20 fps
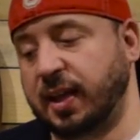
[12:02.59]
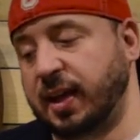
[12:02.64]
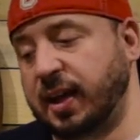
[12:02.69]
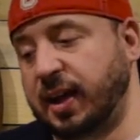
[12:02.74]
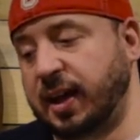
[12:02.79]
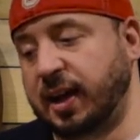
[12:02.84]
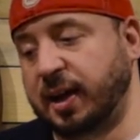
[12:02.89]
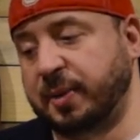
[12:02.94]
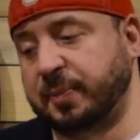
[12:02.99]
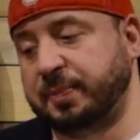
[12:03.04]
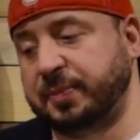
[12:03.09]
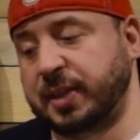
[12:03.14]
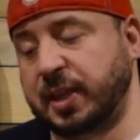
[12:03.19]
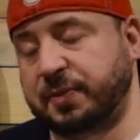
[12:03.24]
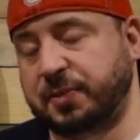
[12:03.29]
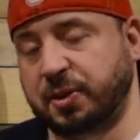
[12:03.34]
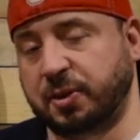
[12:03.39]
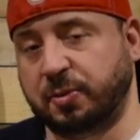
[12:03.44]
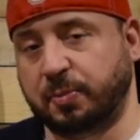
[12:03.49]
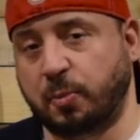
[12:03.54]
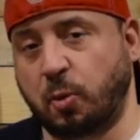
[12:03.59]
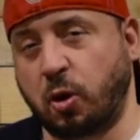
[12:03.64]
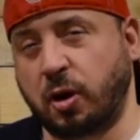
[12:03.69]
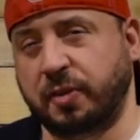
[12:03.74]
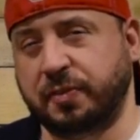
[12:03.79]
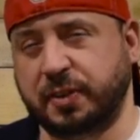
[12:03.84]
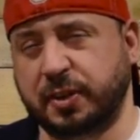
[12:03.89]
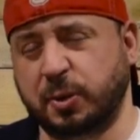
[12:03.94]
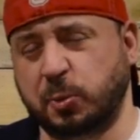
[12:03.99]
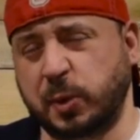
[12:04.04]
Um, if you're more
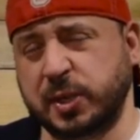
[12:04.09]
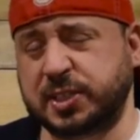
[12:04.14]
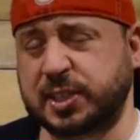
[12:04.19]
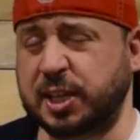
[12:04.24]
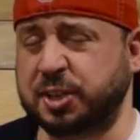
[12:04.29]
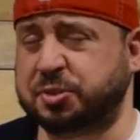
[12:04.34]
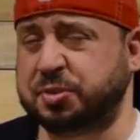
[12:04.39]
of a whiskey